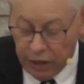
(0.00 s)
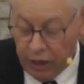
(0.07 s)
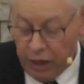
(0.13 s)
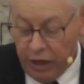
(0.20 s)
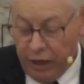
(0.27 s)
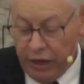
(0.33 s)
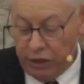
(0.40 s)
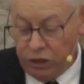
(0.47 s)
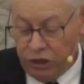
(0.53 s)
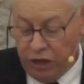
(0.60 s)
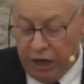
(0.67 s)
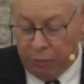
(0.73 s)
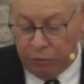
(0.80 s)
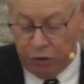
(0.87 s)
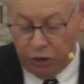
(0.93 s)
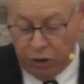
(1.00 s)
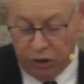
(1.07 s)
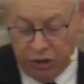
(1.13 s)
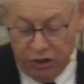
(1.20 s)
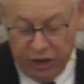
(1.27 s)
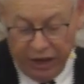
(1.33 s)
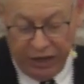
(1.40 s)
and chapter
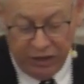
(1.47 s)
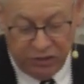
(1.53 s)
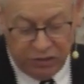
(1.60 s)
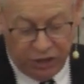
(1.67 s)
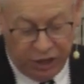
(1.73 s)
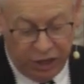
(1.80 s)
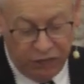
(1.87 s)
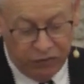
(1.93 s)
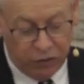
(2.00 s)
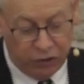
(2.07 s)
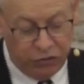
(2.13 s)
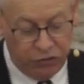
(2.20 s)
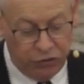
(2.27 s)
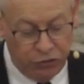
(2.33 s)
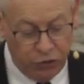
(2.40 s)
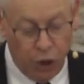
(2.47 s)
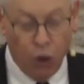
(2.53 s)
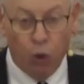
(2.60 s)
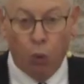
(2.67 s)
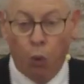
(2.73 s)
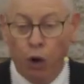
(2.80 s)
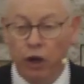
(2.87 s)
19, verses
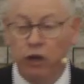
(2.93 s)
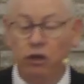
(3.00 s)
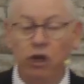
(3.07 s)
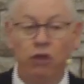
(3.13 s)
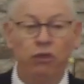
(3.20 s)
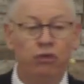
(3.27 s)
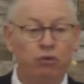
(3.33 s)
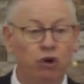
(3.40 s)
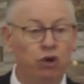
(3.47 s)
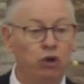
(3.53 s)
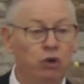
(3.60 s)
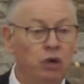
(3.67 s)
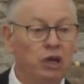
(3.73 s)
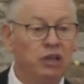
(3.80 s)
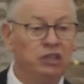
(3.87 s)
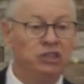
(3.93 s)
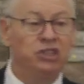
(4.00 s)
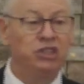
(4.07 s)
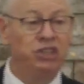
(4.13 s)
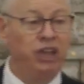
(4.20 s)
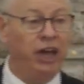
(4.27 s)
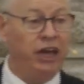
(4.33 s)
1 through
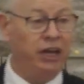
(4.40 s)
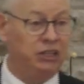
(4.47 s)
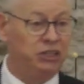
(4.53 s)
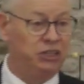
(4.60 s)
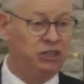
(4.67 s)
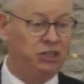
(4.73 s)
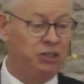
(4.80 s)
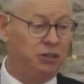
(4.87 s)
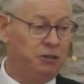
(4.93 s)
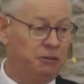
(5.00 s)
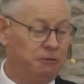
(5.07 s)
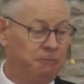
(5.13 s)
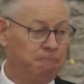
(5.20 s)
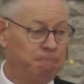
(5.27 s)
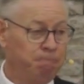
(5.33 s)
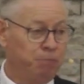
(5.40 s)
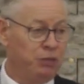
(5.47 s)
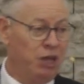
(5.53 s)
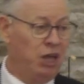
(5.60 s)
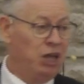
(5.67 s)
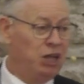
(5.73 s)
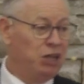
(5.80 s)
6.
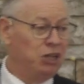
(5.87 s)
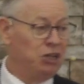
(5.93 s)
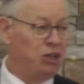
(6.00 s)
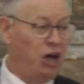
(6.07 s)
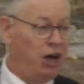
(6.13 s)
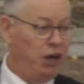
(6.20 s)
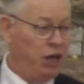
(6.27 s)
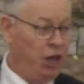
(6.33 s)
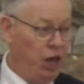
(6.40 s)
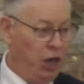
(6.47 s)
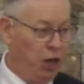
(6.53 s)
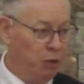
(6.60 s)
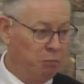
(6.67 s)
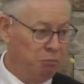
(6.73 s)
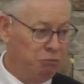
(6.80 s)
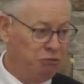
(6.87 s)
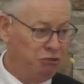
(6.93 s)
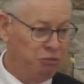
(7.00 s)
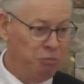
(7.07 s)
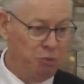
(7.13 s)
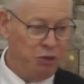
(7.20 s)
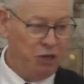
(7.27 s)
A lot of hymns
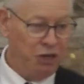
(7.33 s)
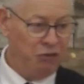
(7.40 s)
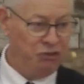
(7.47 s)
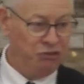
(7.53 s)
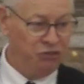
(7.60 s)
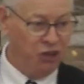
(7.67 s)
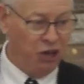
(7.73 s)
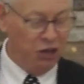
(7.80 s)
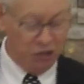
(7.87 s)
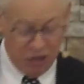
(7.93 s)
being sung